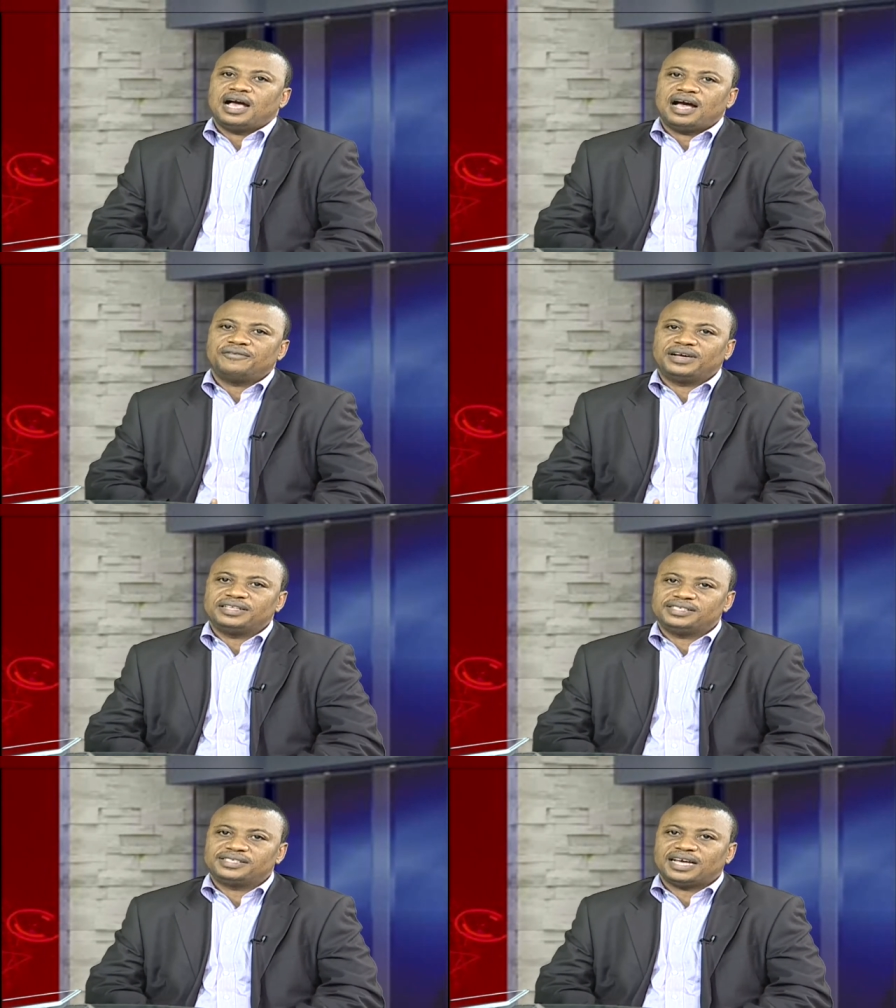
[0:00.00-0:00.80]
have
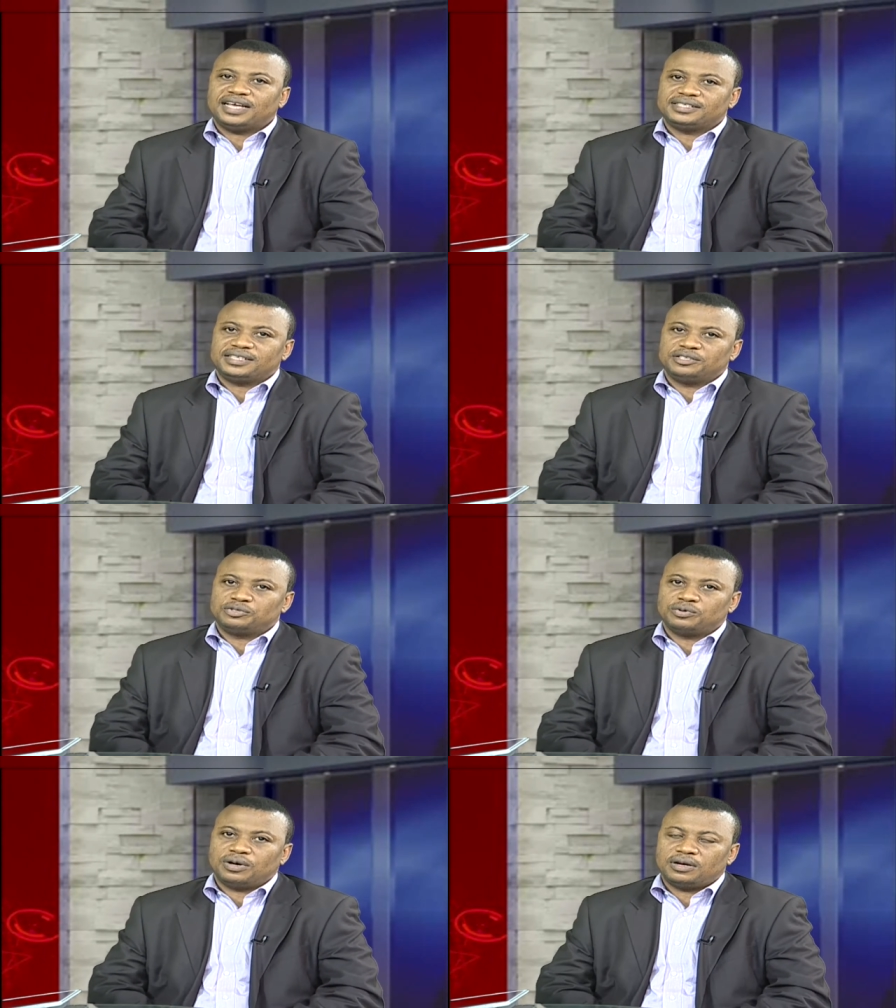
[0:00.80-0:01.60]
an insight
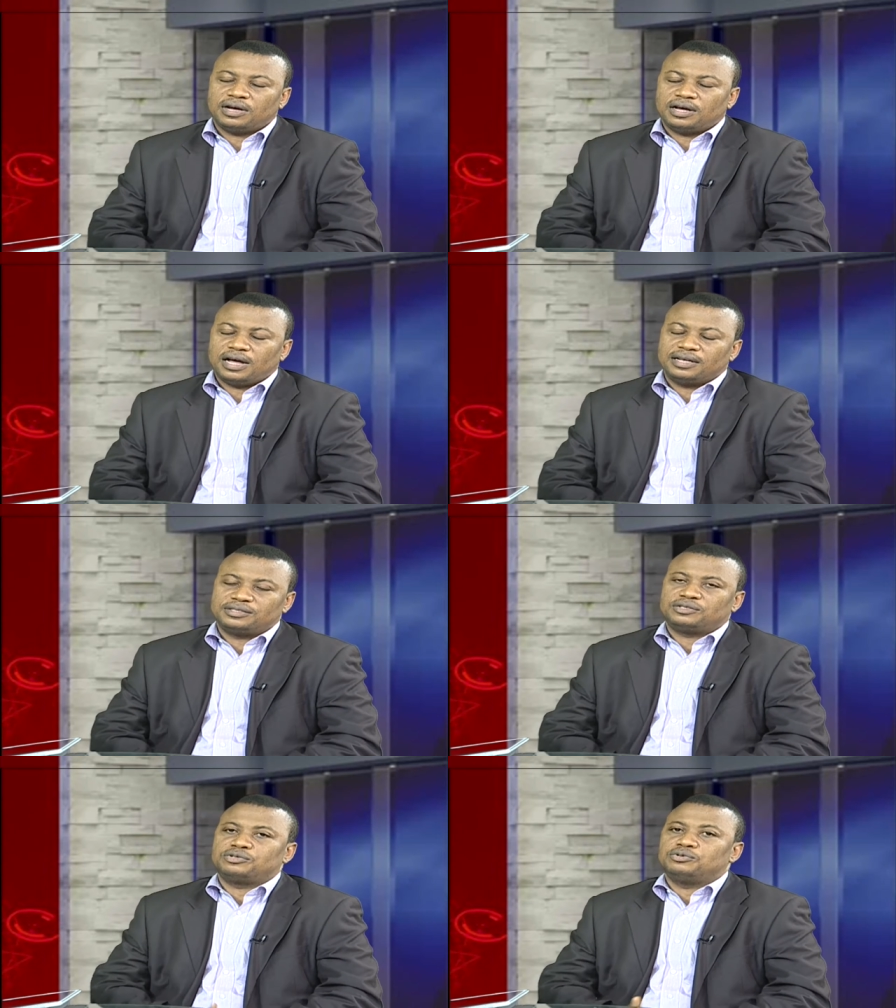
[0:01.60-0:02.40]
into
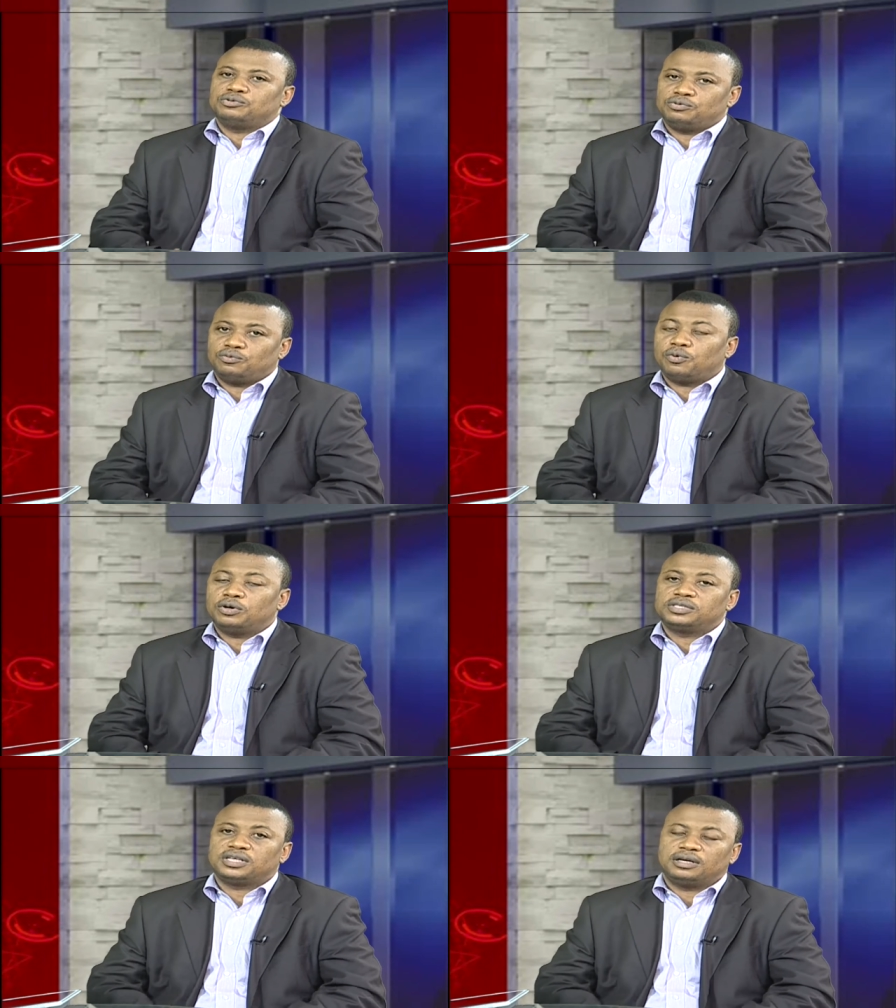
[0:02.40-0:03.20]
as to
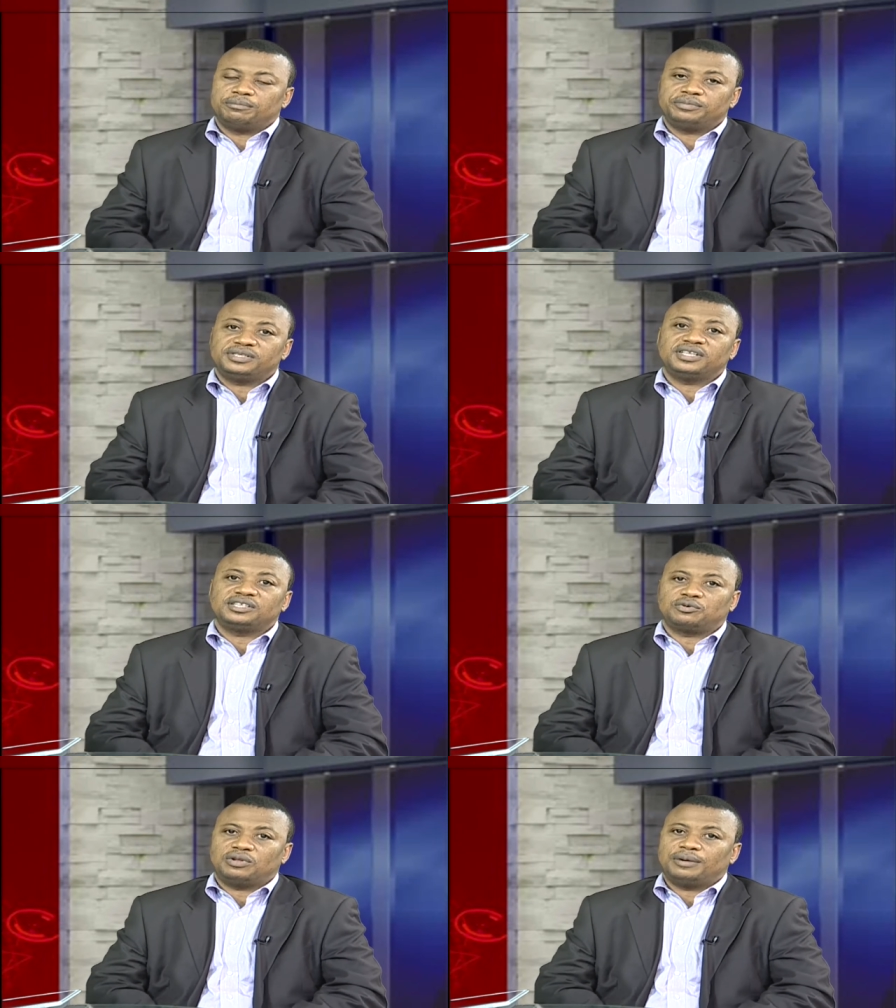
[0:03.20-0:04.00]
what um,
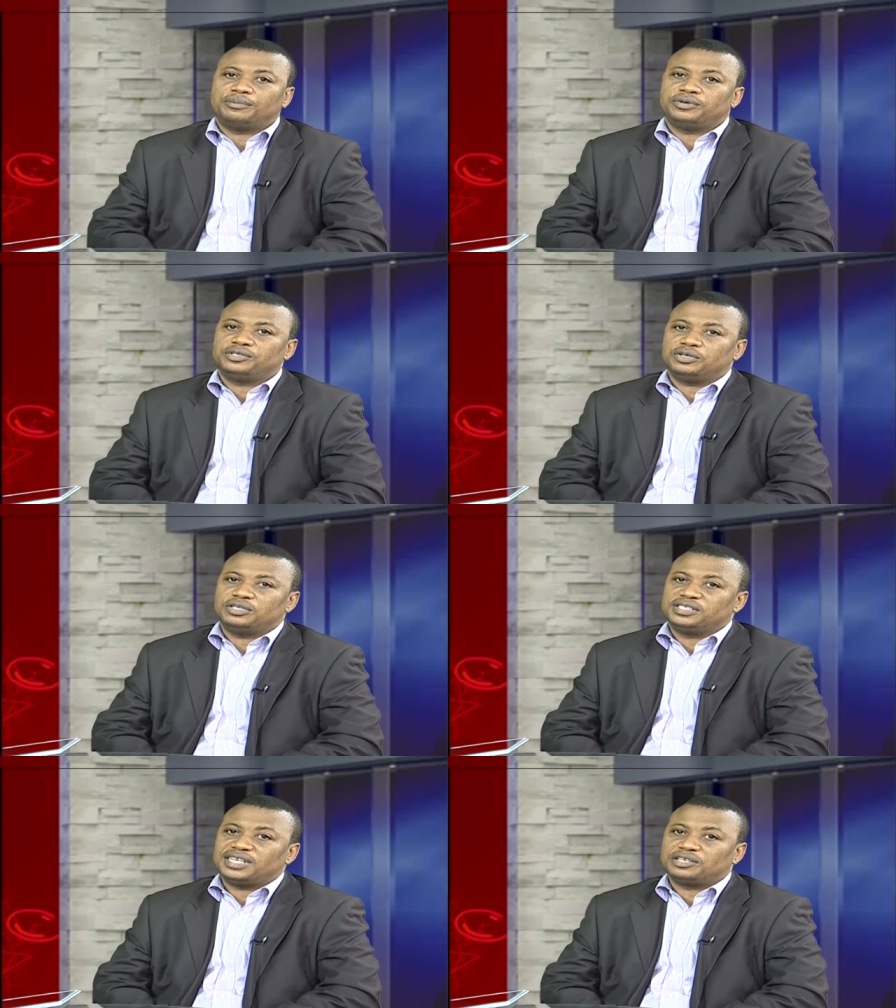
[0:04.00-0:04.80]
business
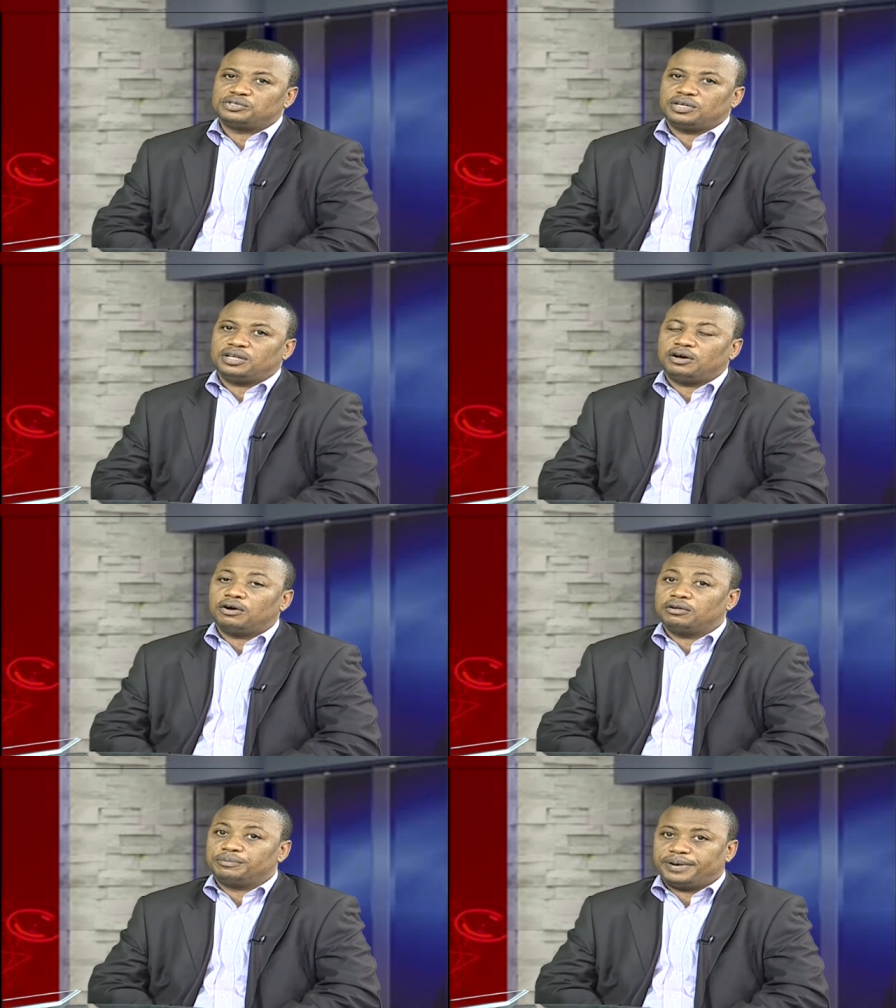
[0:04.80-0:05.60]
collaboration is actually
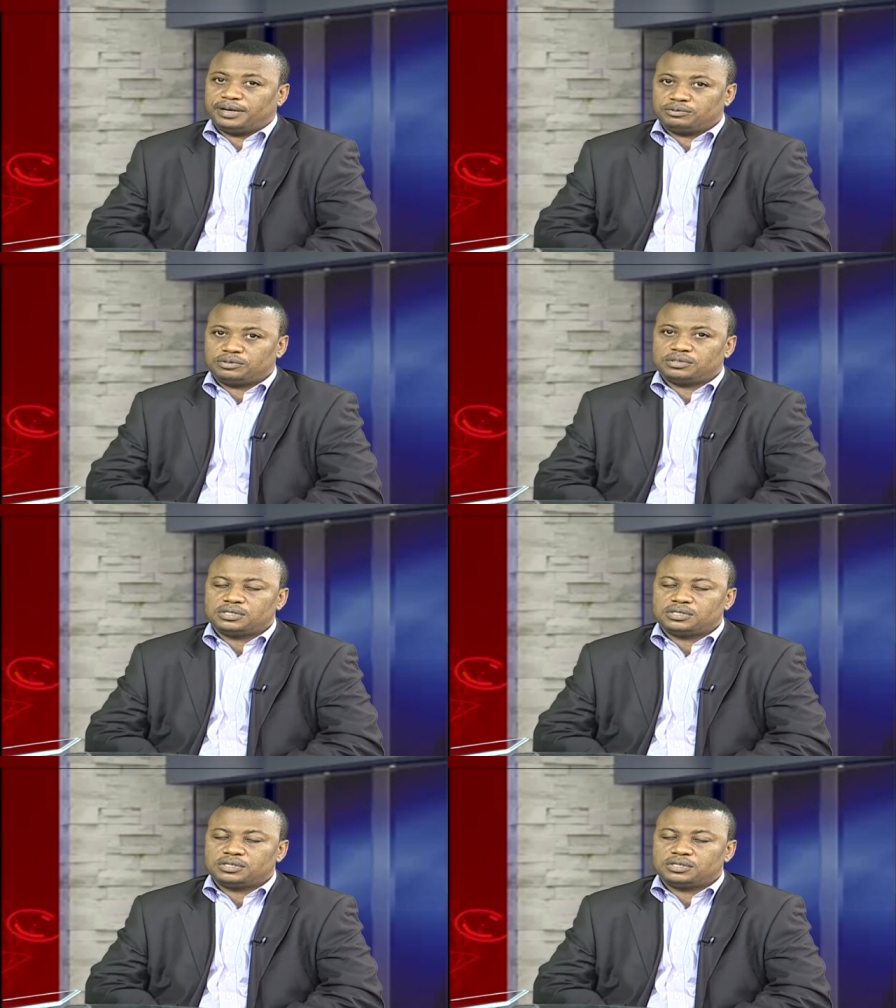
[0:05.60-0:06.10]
all about.